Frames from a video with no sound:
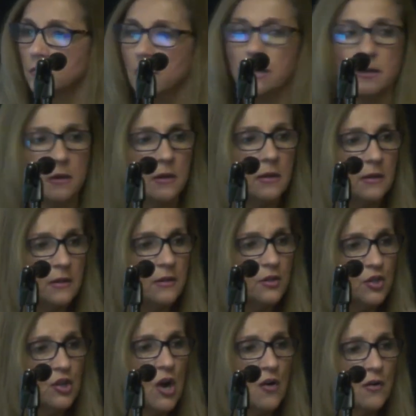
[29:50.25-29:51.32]
Like,
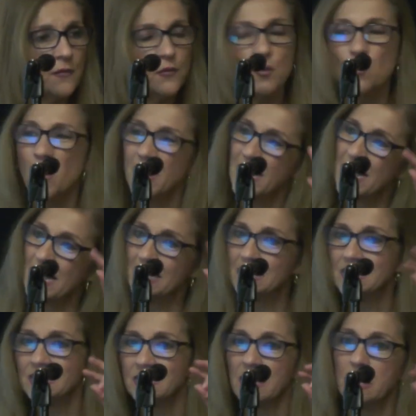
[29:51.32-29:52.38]
you know, if you want to
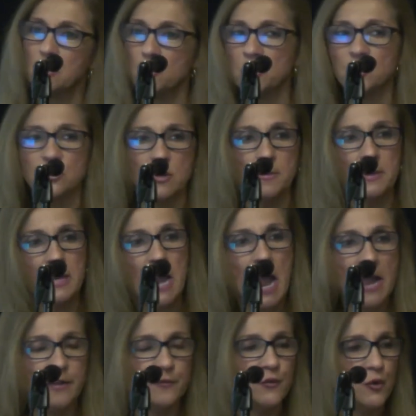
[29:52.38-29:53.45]
extinguish a
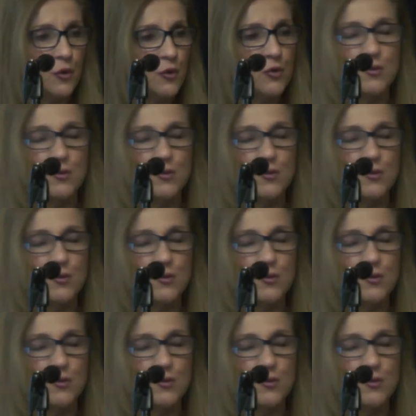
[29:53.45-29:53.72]
behavior,